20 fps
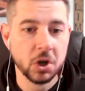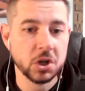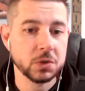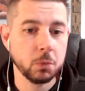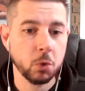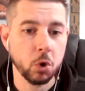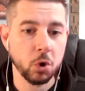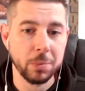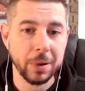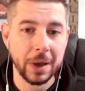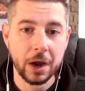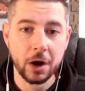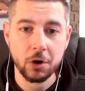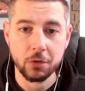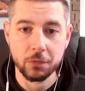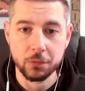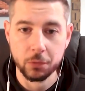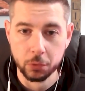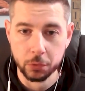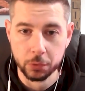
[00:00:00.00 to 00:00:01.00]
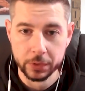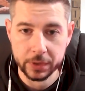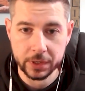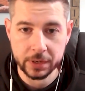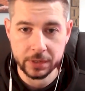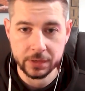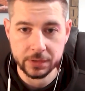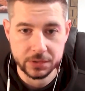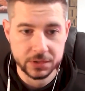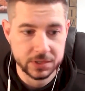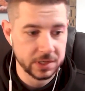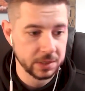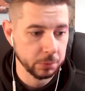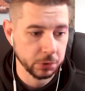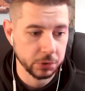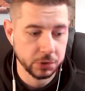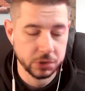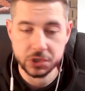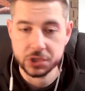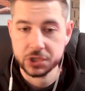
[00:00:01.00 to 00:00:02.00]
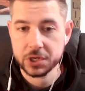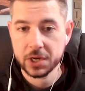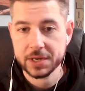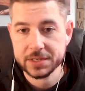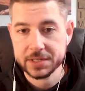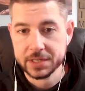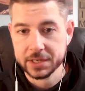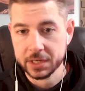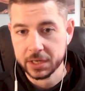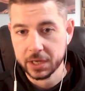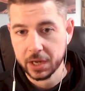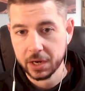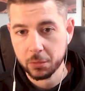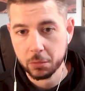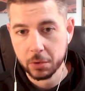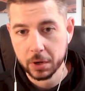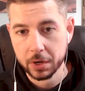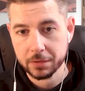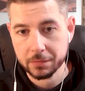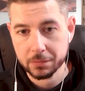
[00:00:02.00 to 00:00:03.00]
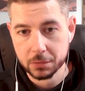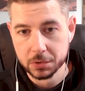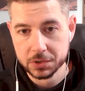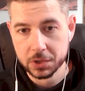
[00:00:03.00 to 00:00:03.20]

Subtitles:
much more powerful than simply just chasing a rate of